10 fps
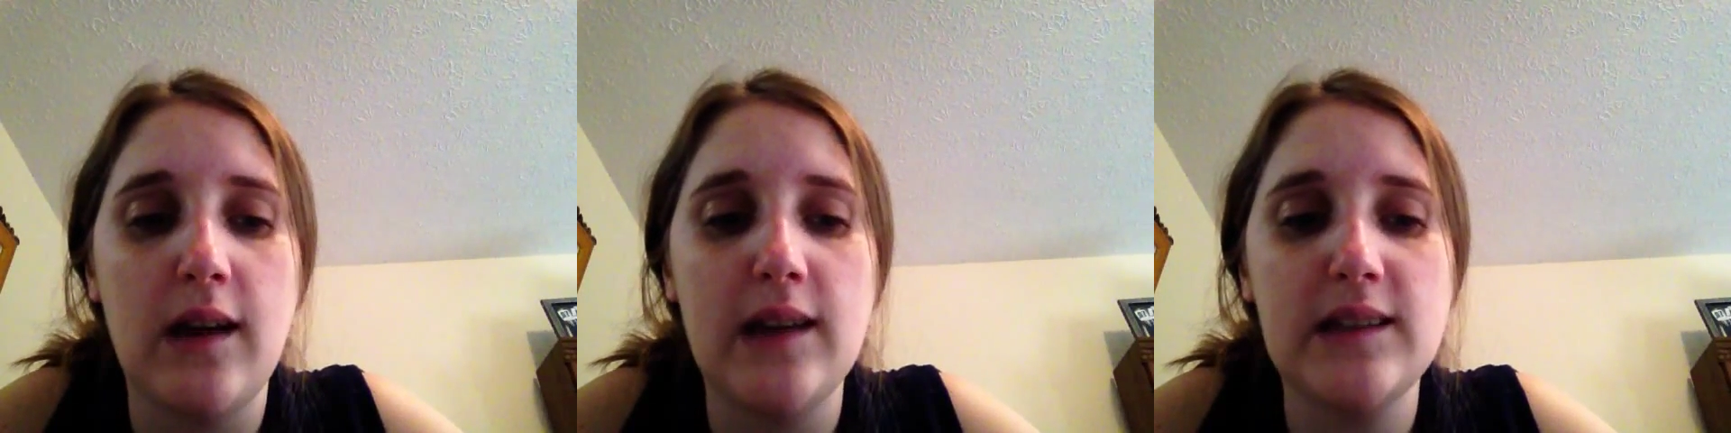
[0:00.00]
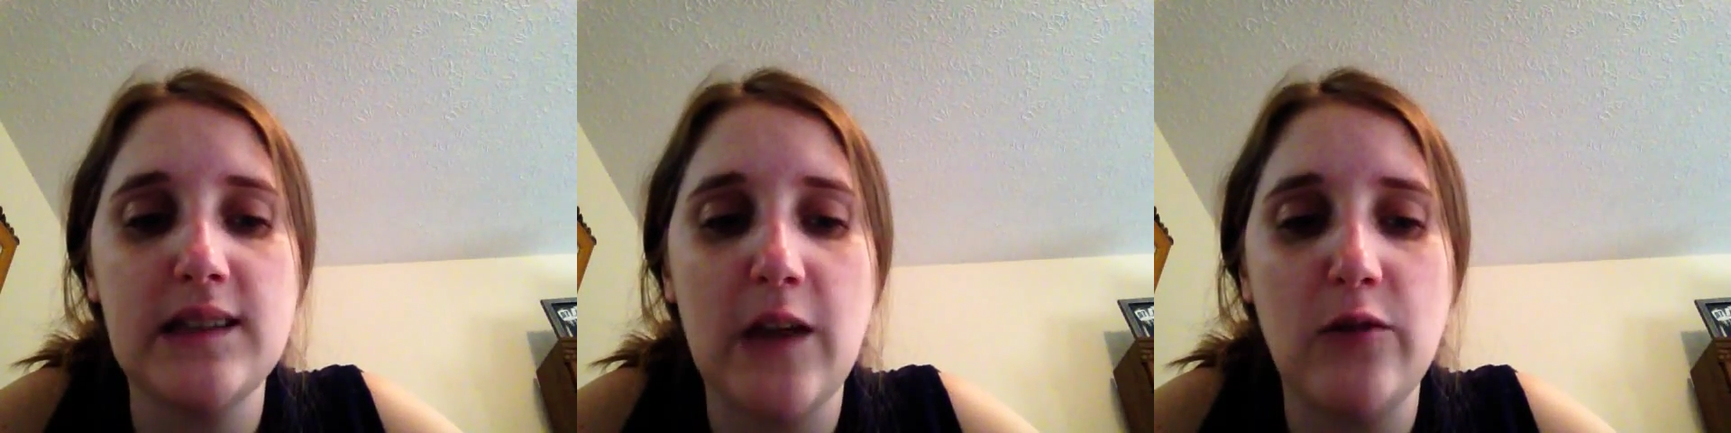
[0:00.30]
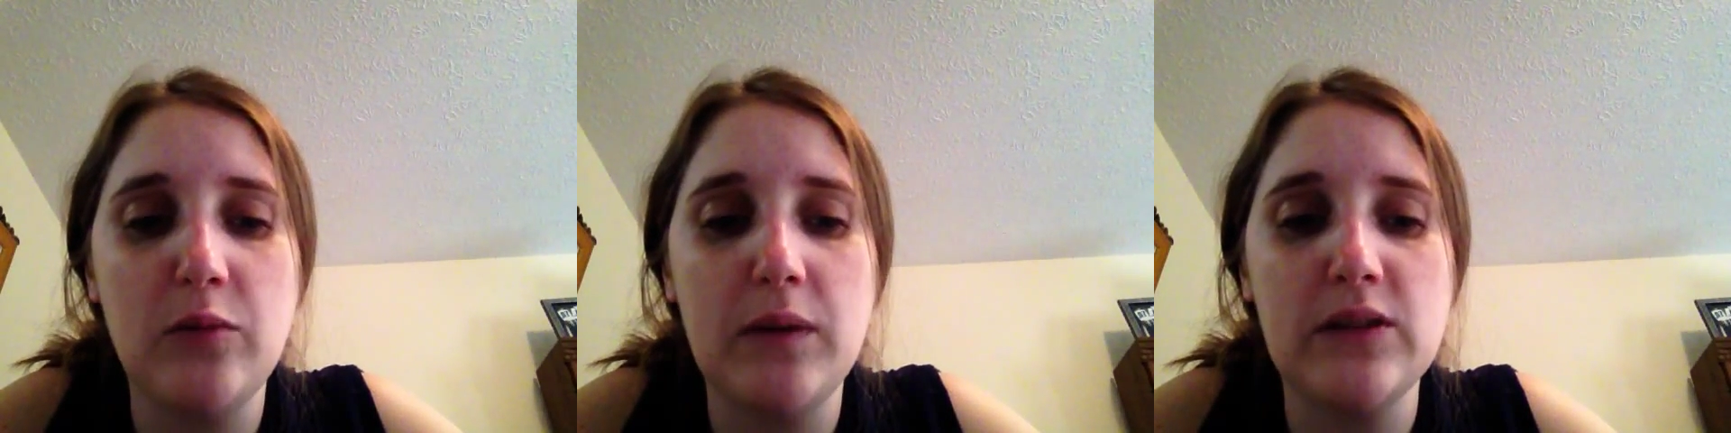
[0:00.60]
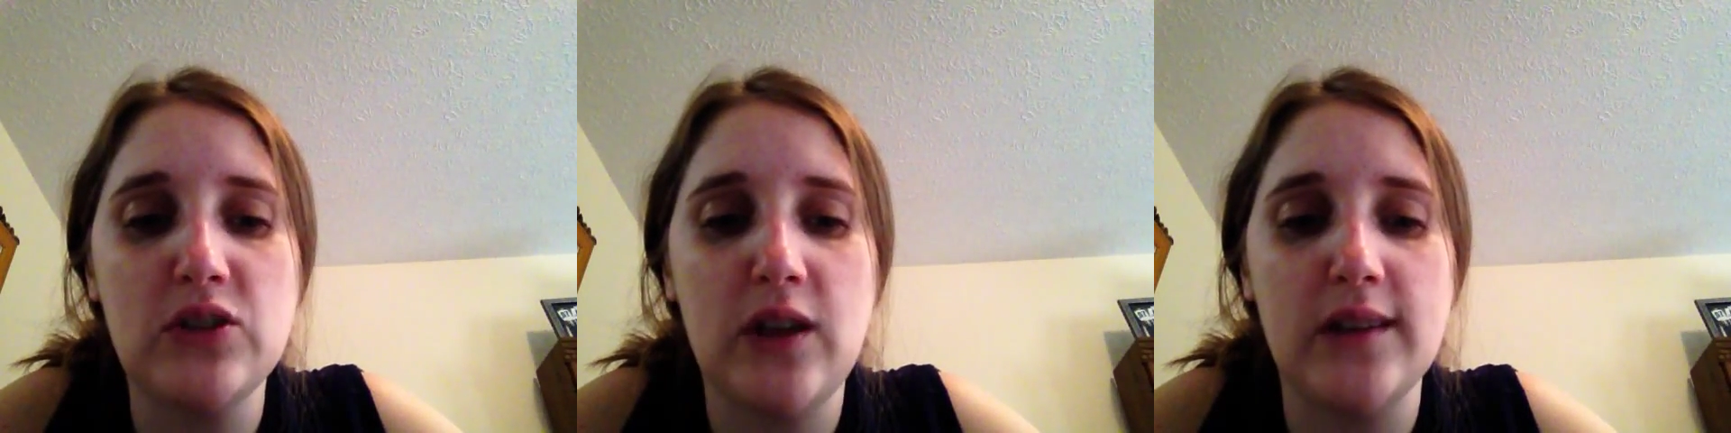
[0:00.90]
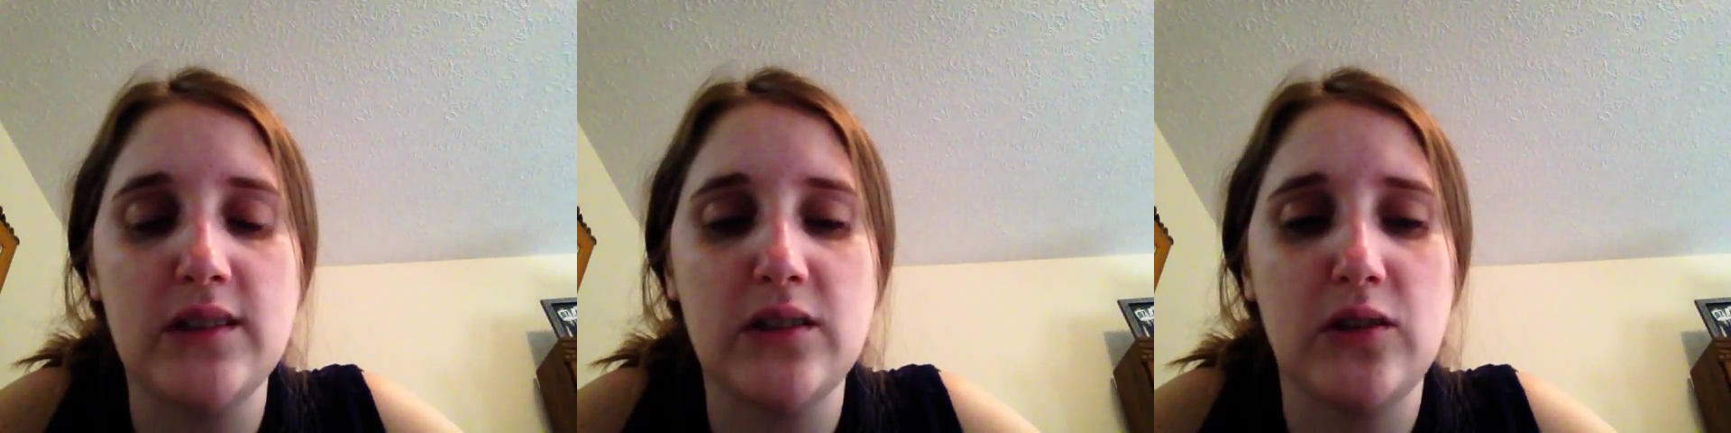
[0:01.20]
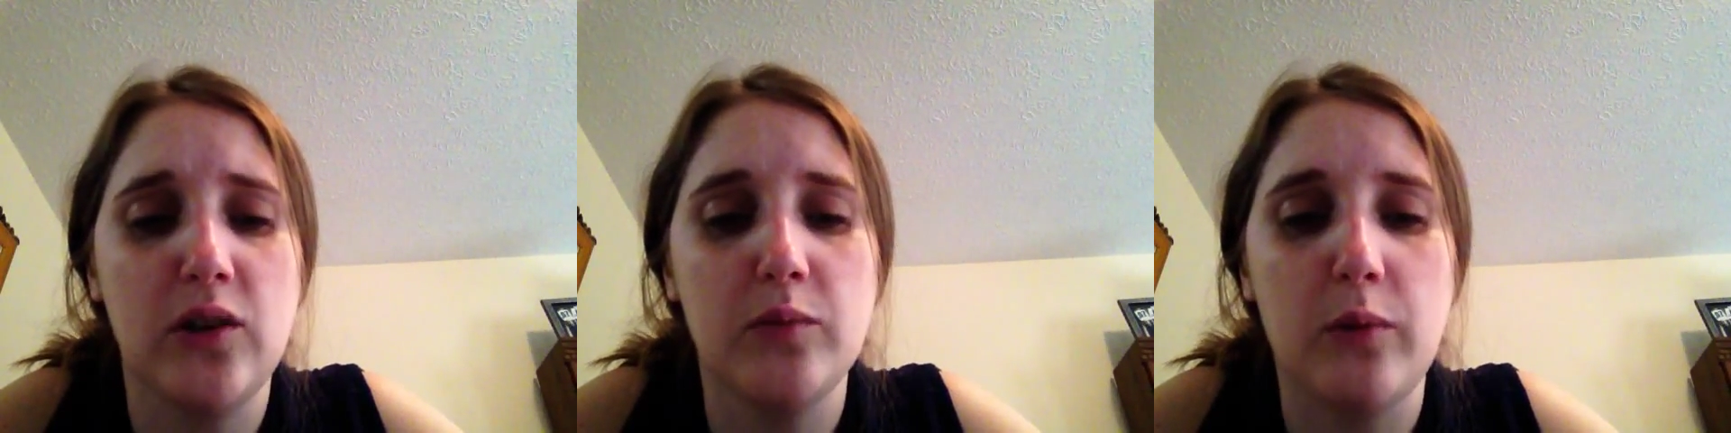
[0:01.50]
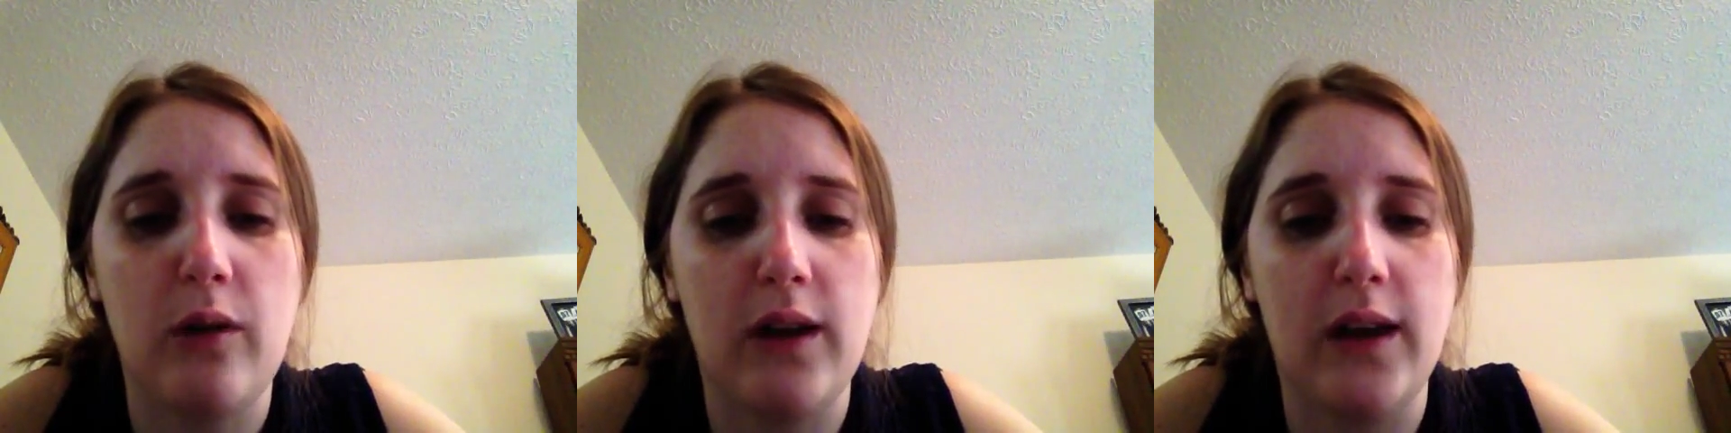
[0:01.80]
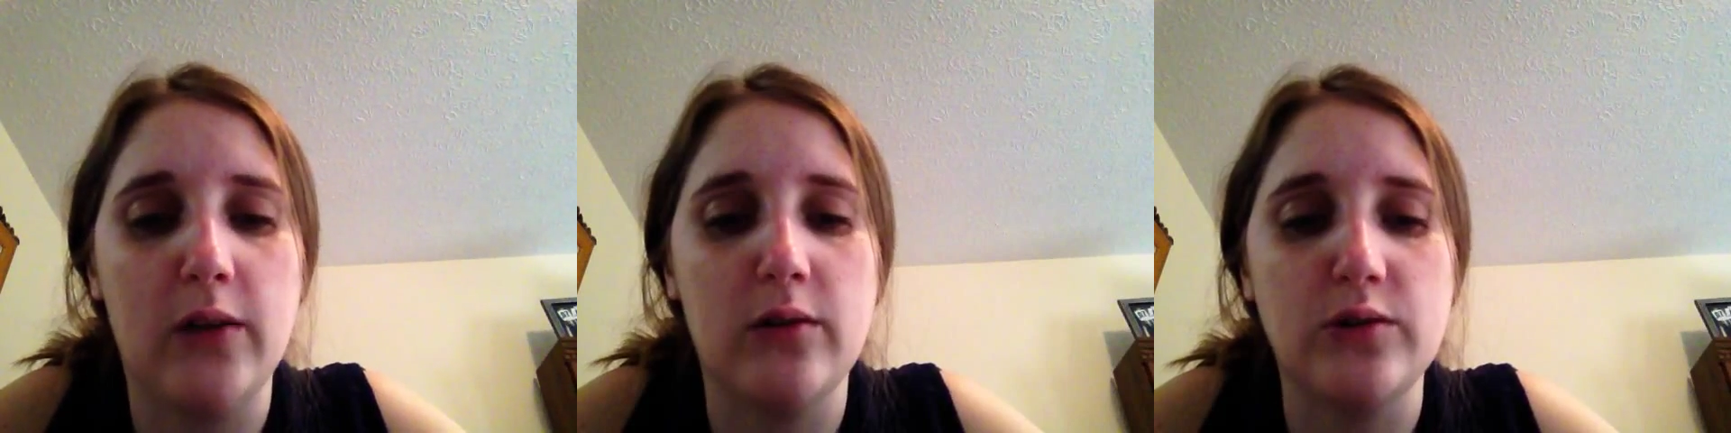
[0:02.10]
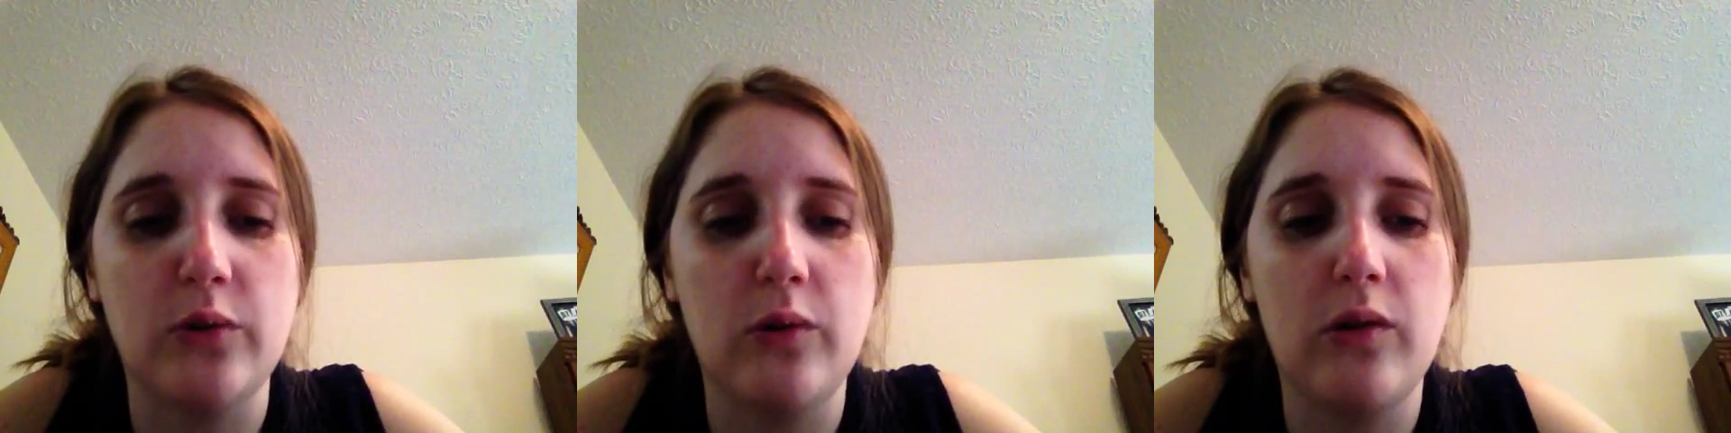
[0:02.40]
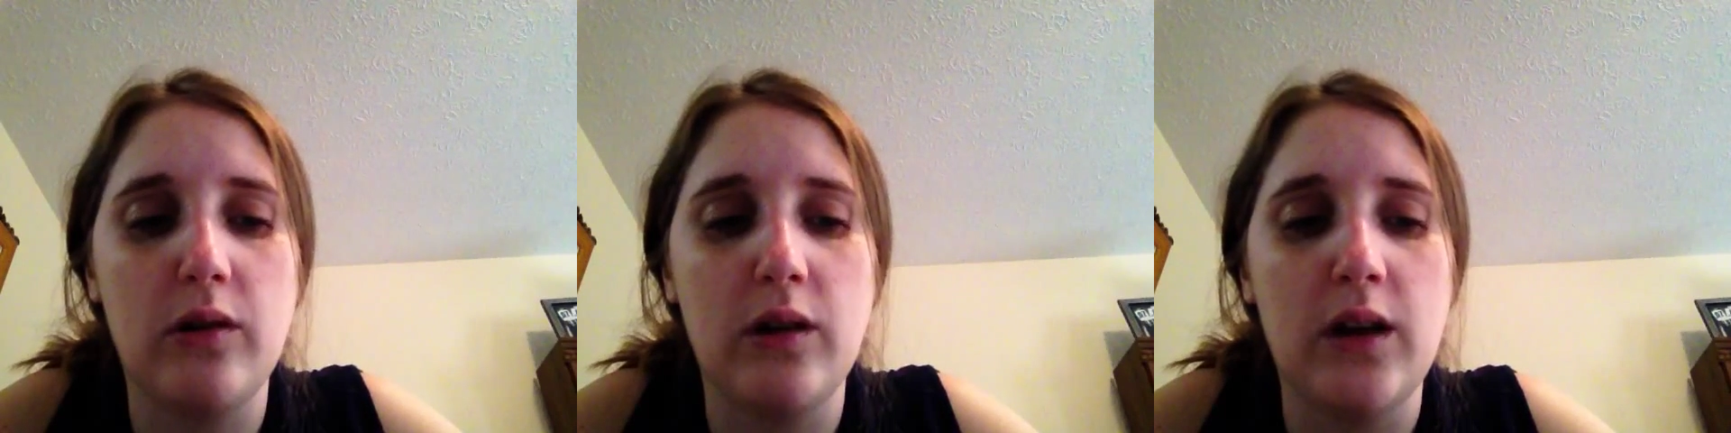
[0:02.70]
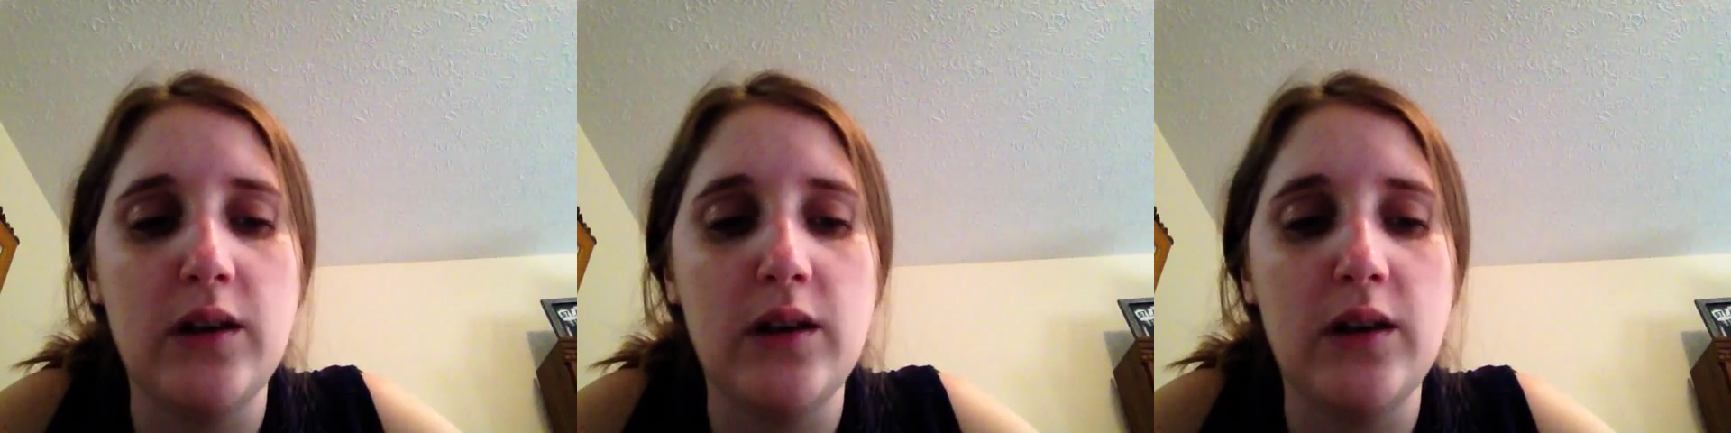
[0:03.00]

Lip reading: It's never been just, "Good boy, Harold," or